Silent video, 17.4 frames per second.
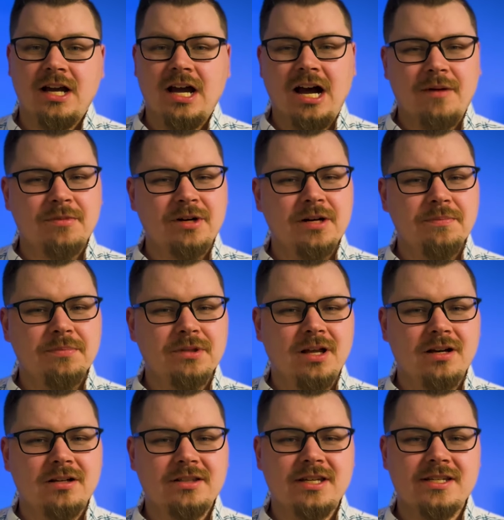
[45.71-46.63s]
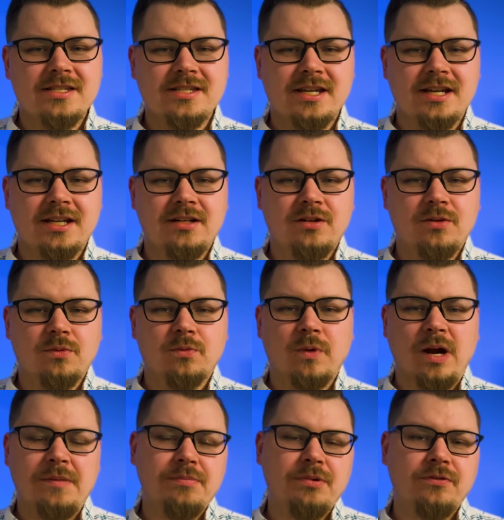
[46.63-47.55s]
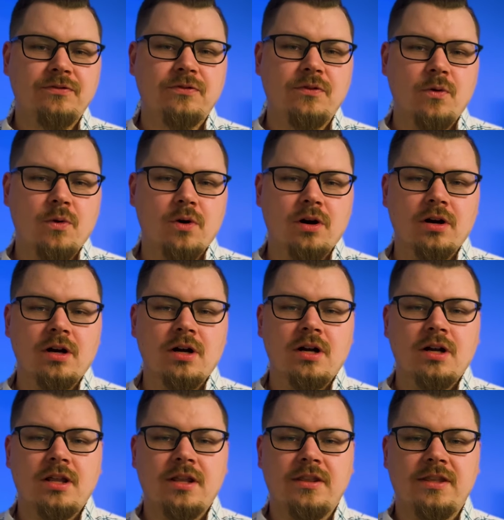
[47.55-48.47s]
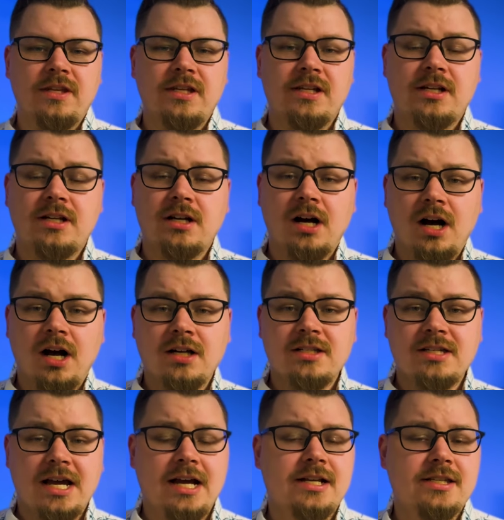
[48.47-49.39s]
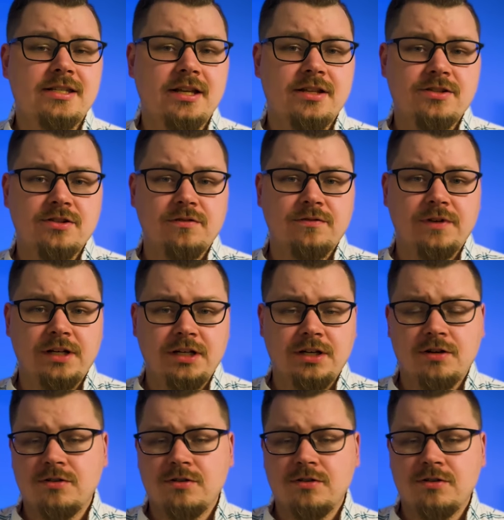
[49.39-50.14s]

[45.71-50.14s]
I'm going to plug this in right before the contact sensor video.